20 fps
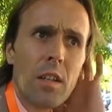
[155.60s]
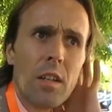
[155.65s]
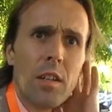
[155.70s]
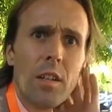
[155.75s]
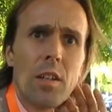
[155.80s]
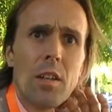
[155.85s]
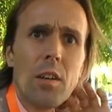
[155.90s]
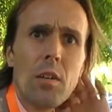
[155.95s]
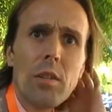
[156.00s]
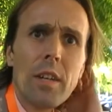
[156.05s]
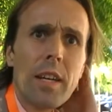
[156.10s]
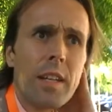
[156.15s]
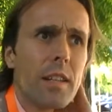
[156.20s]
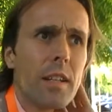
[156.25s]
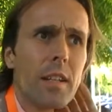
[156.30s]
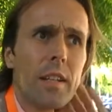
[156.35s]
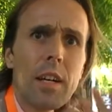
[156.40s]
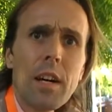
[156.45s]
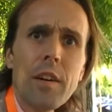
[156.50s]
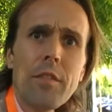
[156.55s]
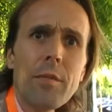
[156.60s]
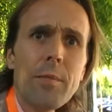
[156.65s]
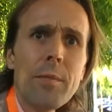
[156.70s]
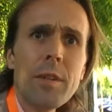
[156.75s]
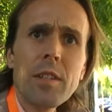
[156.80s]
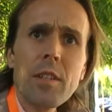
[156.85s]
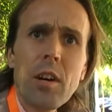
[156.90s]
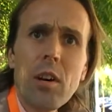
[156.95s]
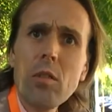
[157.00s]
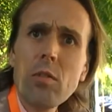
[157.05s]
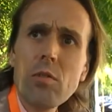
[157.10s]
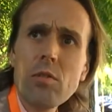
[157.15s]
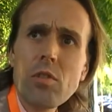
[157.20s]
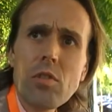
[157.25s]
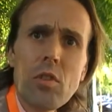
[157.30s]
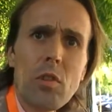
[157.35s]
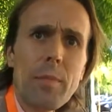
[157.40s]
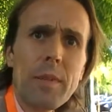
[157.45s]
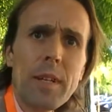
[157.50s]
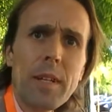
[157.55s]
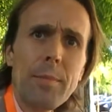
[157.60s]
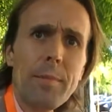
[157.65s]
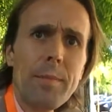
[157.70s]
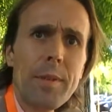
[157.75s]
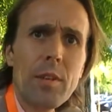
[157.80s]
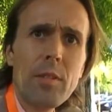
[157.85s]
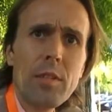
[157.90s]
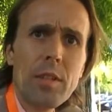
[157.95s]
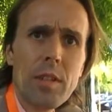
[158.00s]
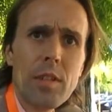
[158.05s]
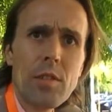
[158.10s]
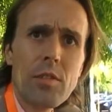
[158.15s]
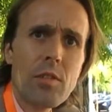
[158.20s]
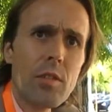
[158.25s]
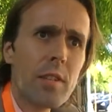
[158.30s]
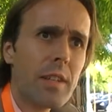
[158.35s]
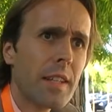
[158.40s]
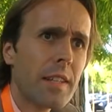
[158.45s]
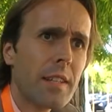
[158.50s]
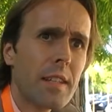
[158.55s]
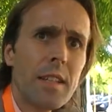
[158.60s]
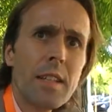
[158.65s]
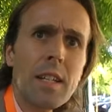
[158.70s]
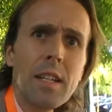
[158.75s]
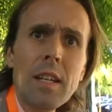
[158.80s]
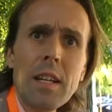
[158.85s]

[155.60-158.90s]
You know that the government owes so many billions, or that the,